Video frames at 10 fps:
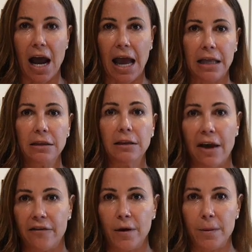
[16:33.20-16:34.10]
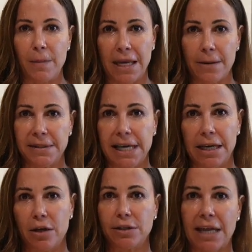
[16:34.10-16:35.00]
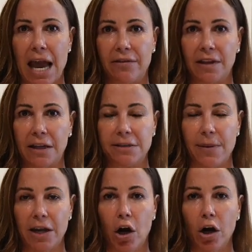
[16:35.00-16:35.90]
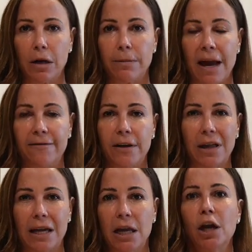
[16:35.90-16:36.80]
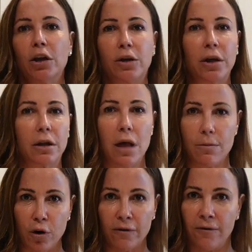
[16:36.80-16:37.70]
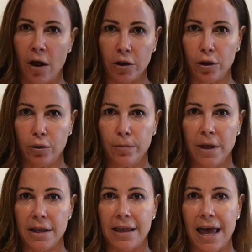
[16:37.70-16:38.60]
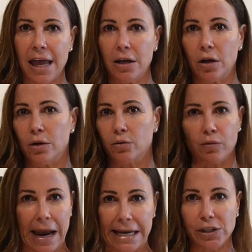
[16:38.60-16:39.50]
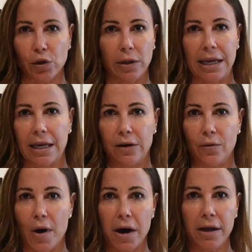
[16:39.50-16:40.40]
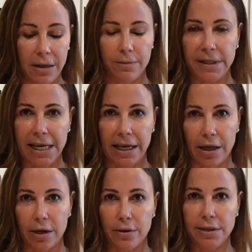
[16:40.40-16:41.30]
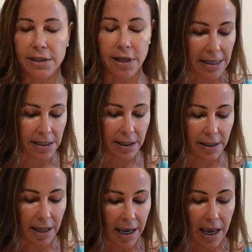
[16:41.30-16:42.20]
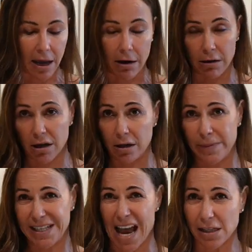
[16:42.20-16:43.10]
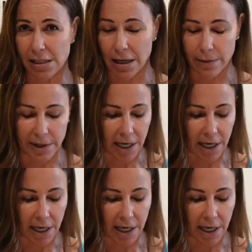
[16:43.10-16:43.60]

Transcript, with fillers: I love making potatoes and having that as my carb. I feel like you can get a lot more volume than rice or like quinoa in potatoes and they are good in potassium and